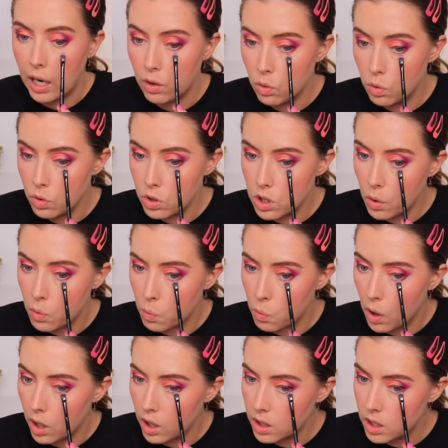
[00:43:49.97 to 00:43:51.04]
And also,
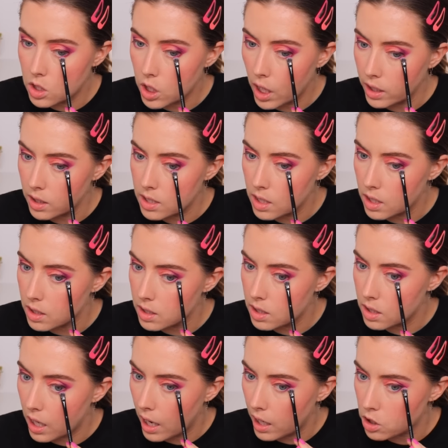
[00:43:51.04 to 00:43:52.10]
what are the chances
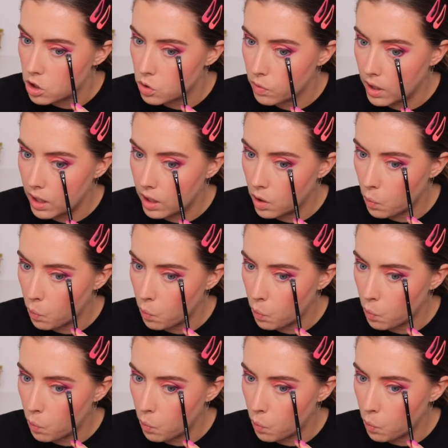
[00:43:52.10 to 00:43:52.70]
that Shrien